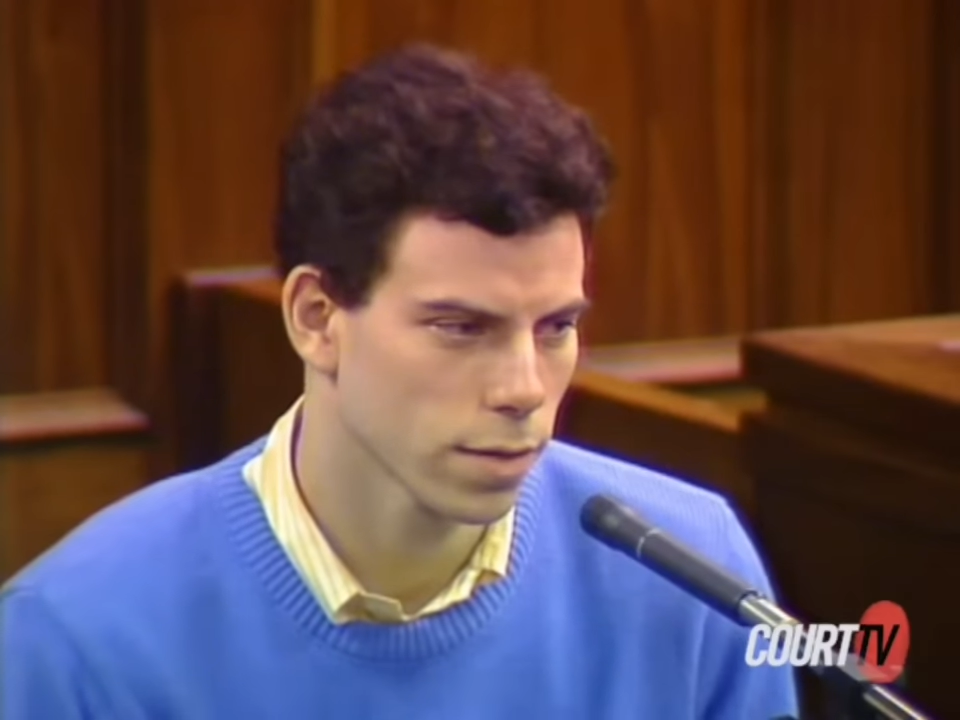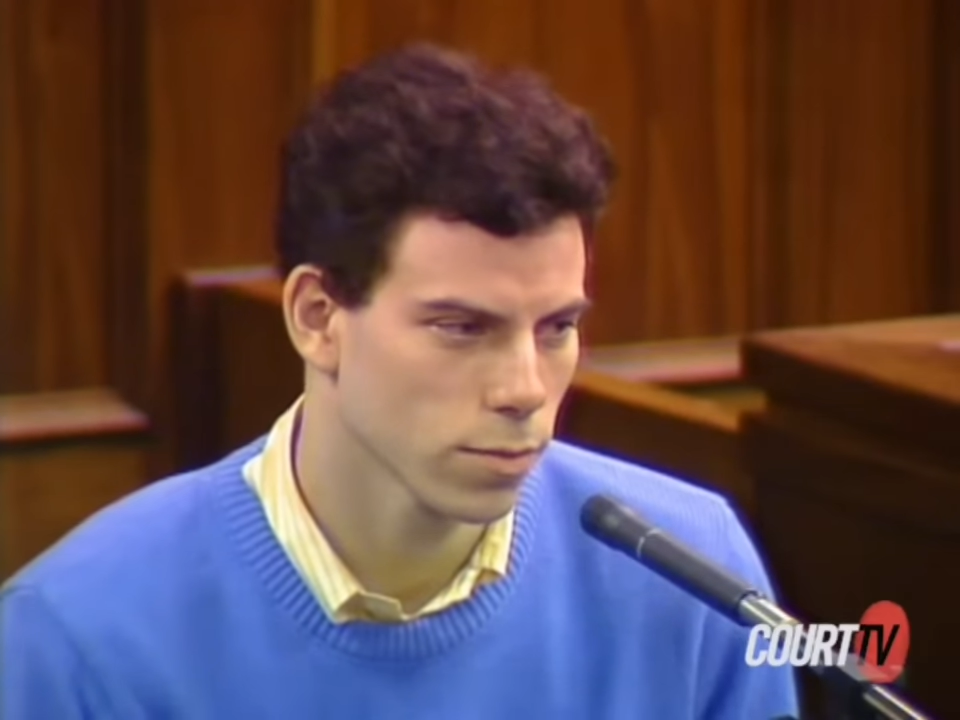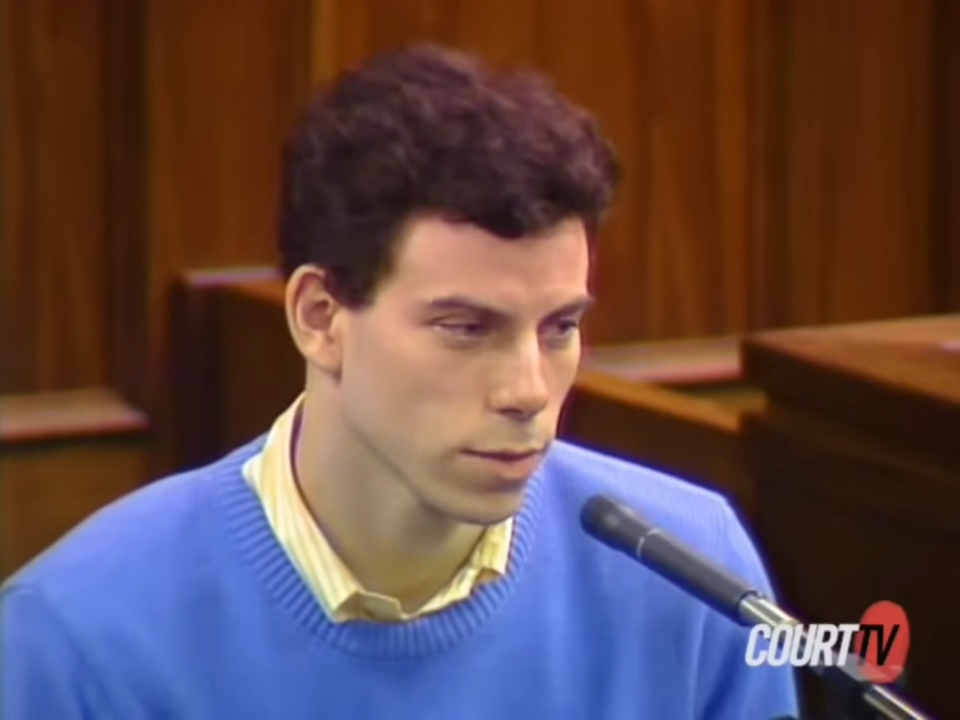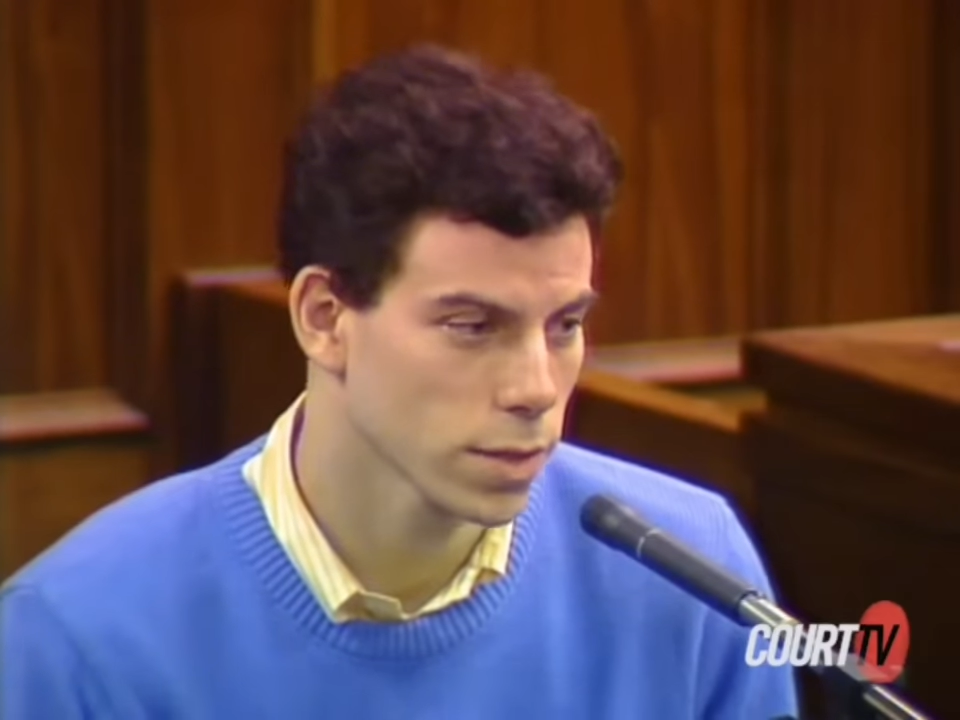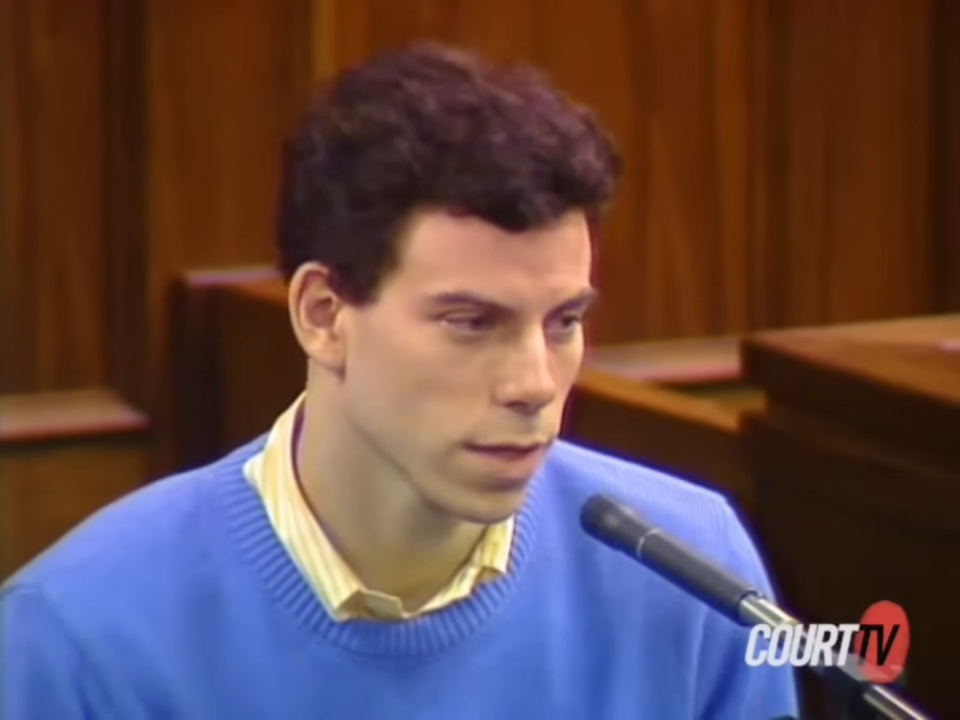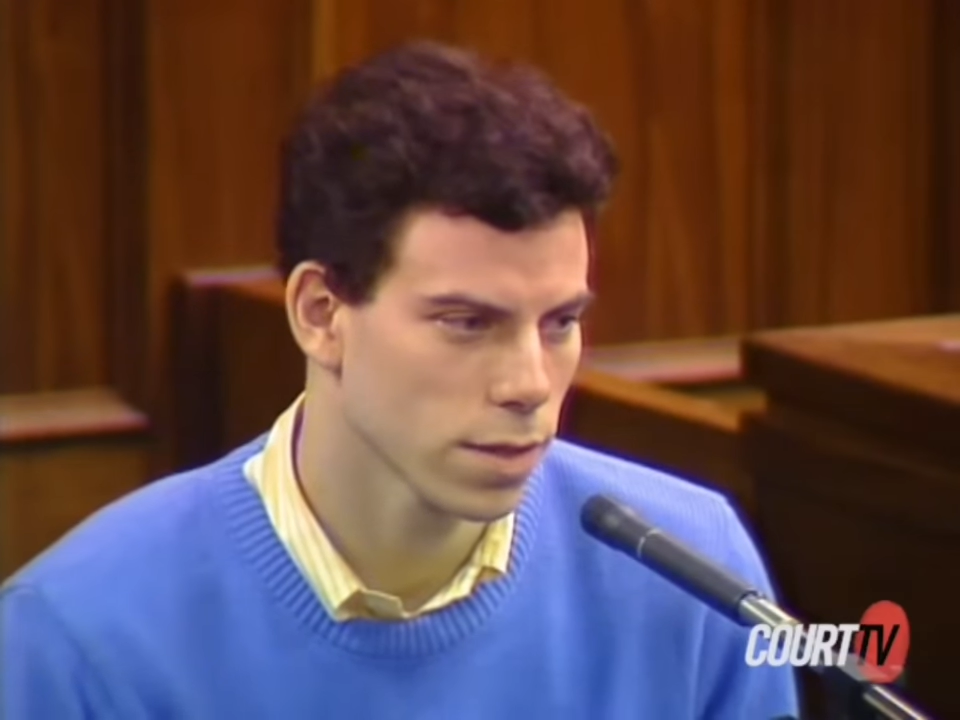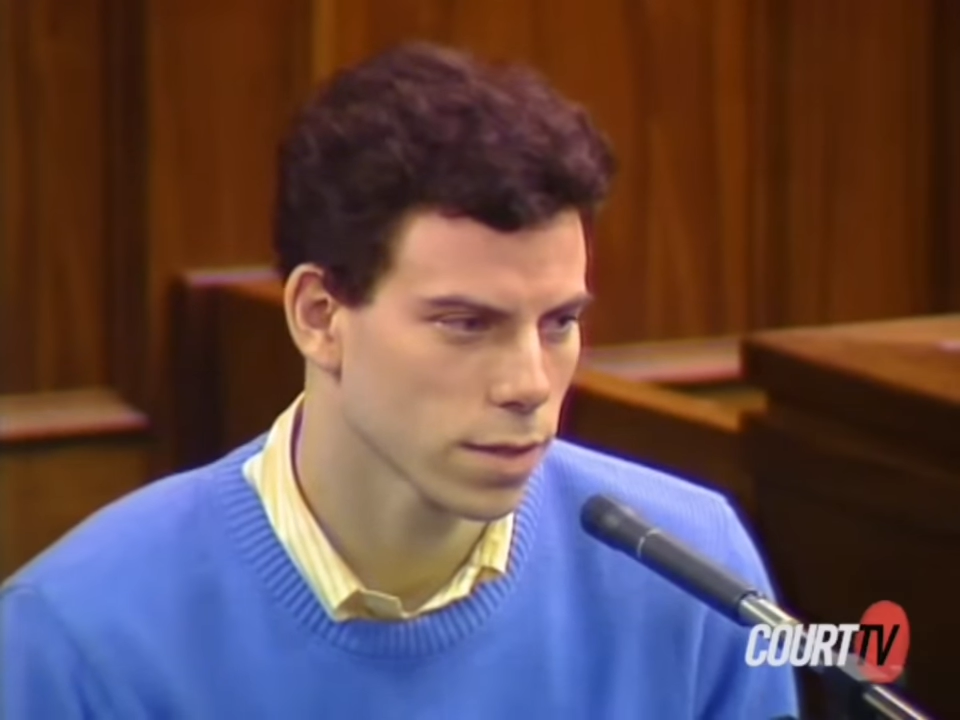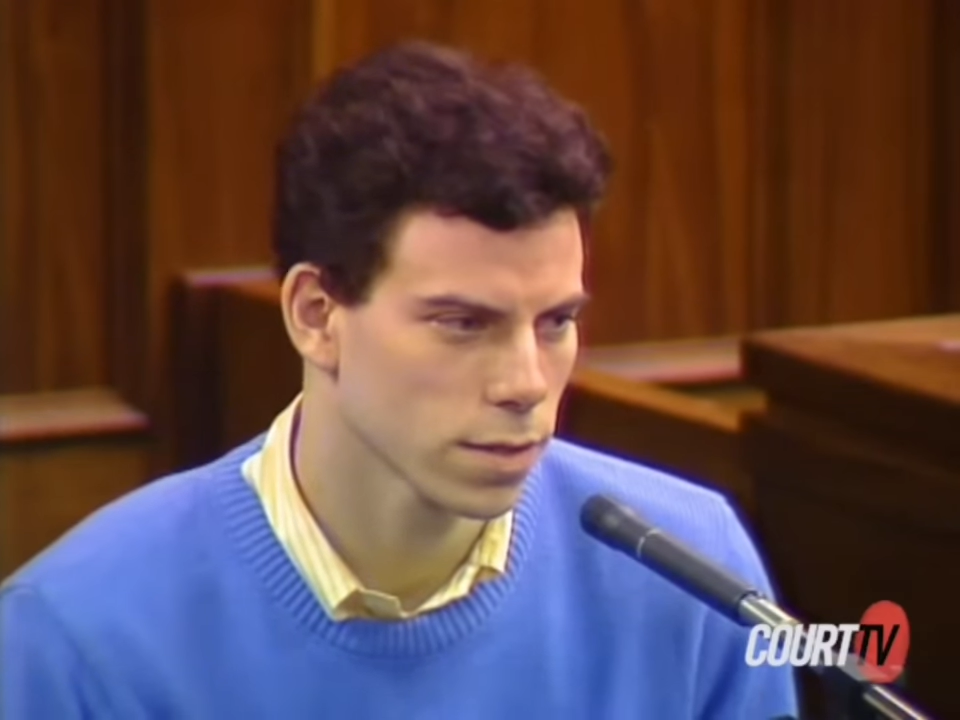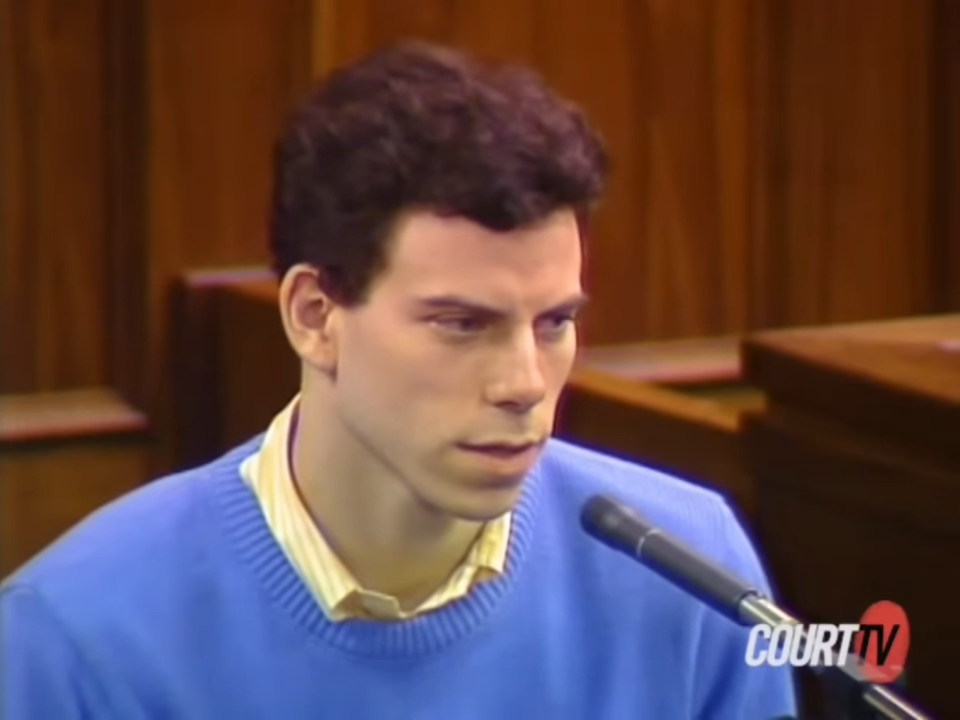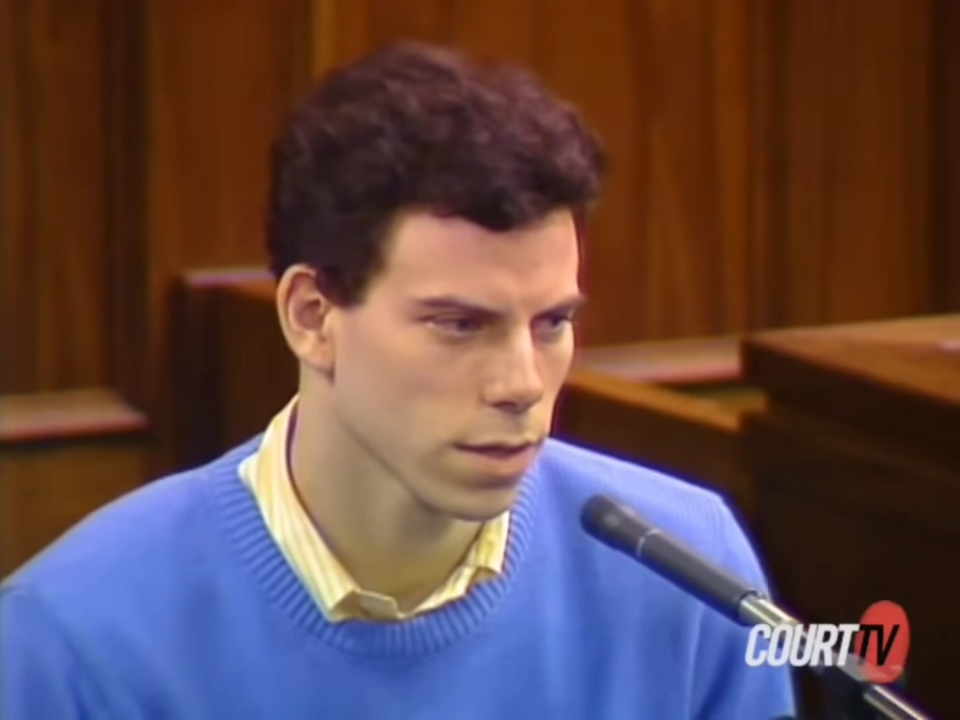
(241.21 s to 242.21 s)
would say
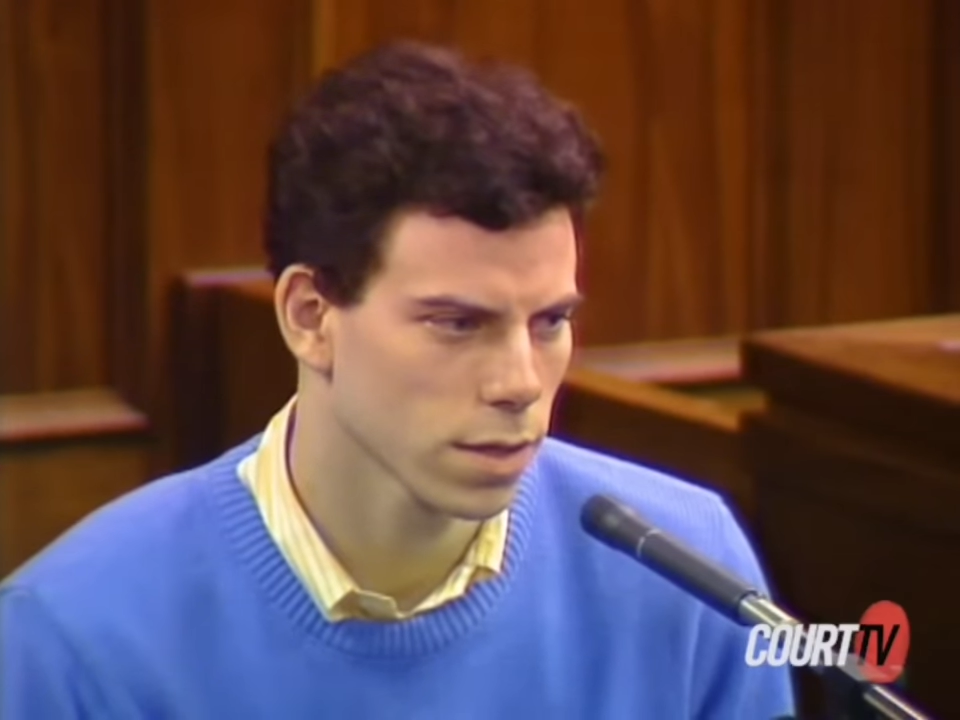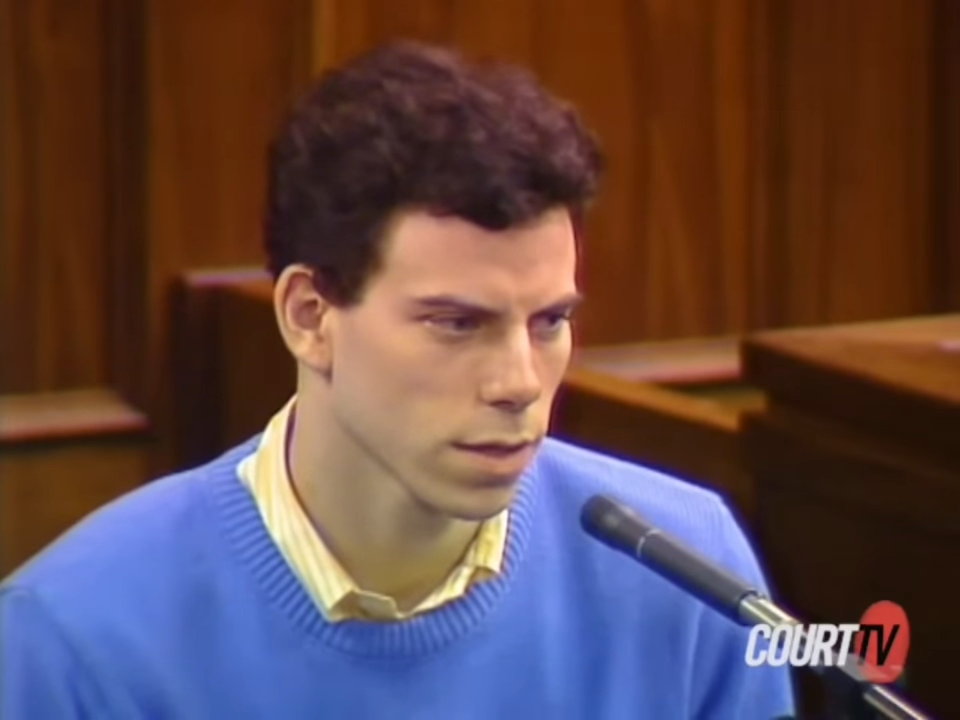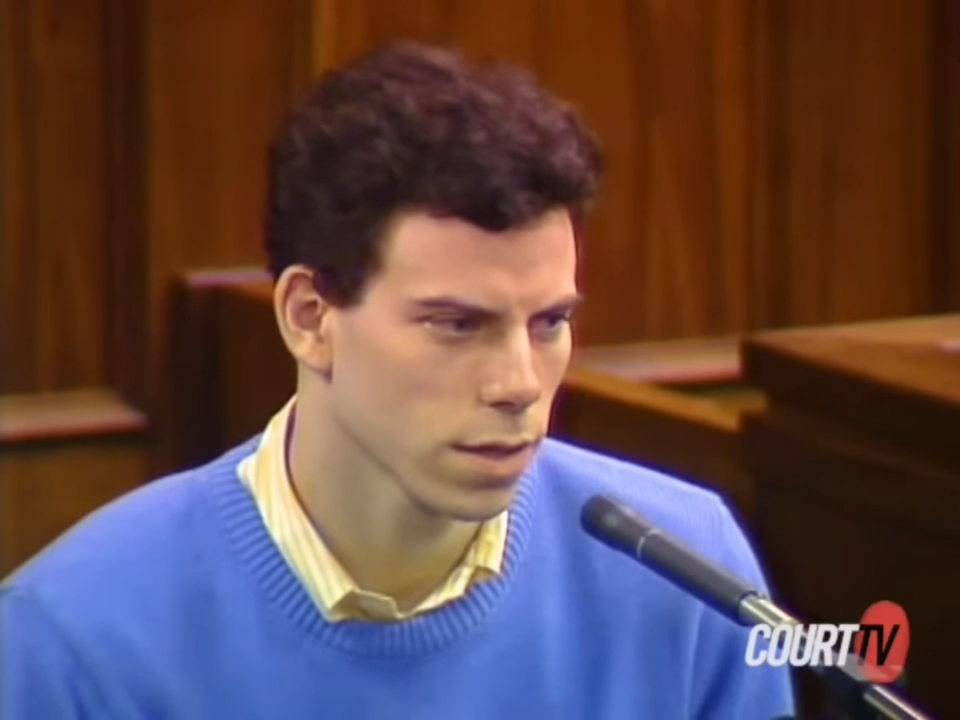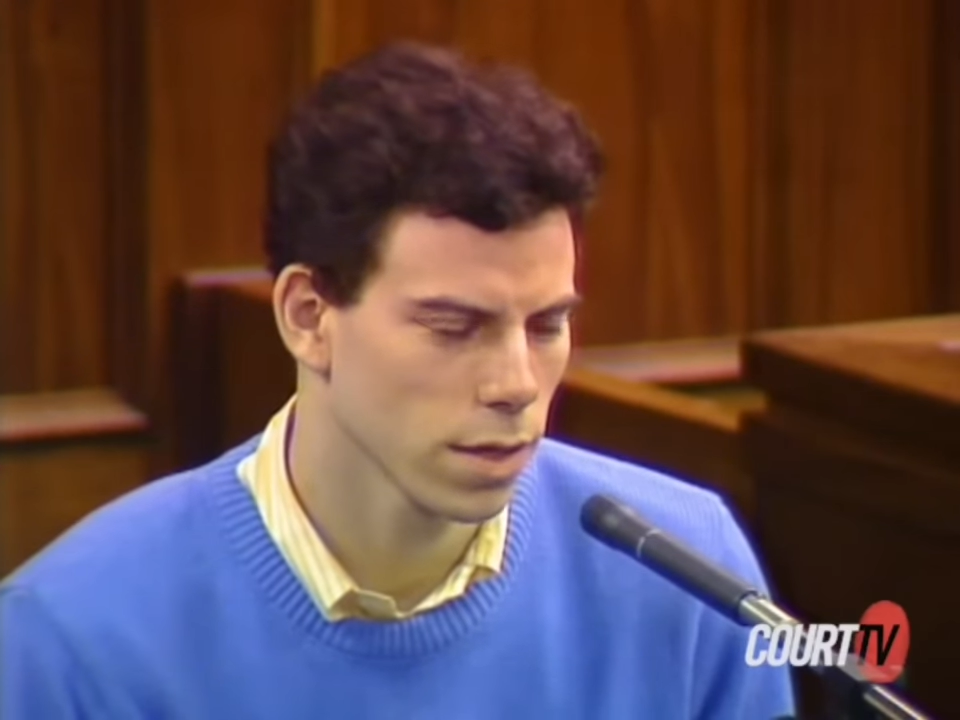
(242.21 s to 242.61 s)
things like,